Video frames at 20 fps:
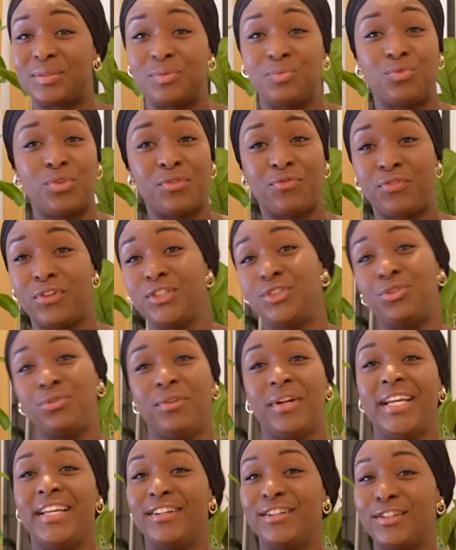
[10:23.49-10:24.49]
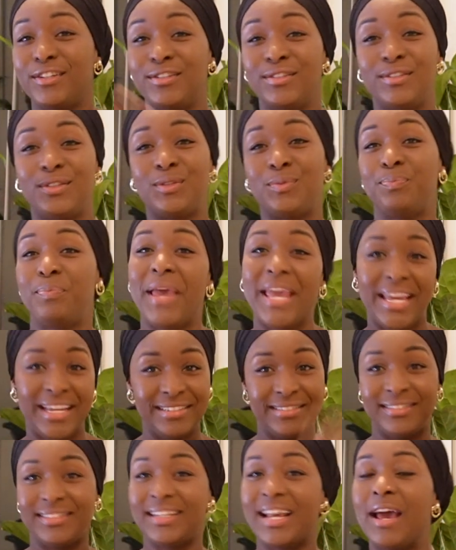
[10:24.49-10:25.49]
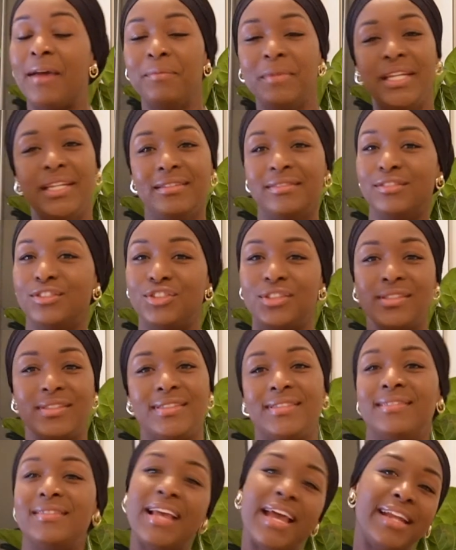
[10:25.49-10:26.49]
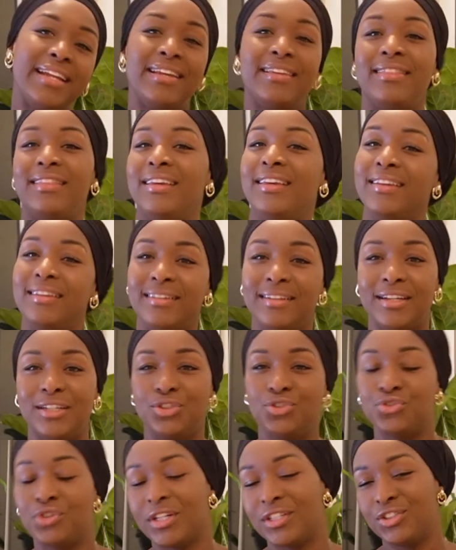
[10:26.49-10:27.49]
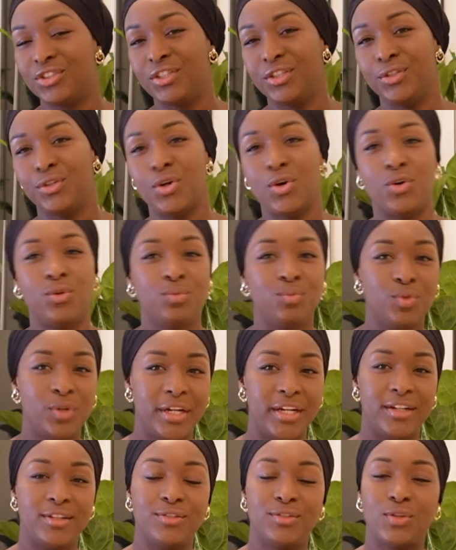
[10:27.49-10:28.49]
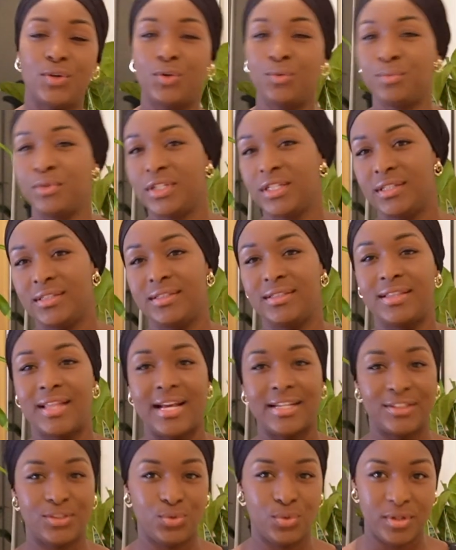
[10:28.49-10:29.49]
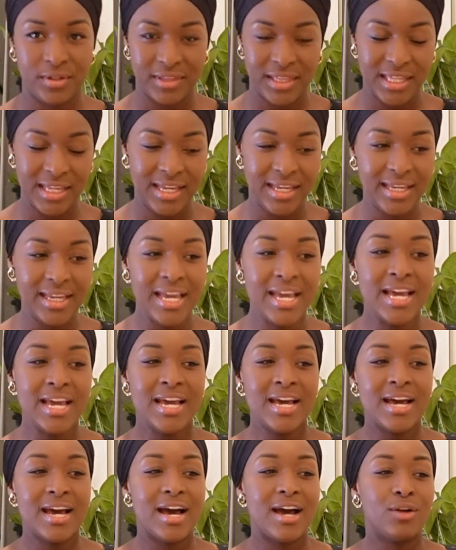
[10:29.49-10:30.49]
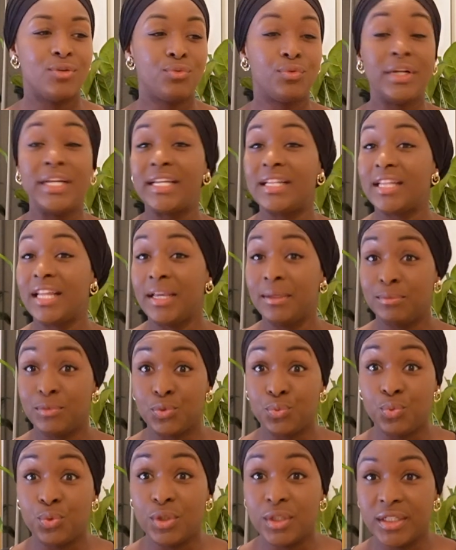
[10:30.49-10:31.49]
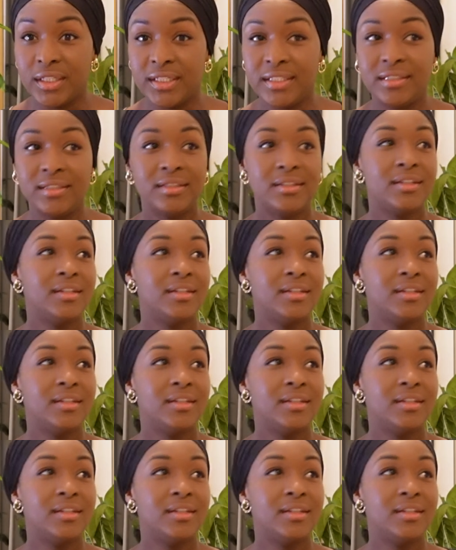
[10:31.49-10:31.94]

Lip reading: refrigerators, paint. I mean, just anything, construction, homewares, home goods, that sort of thing. Reclaimed wood.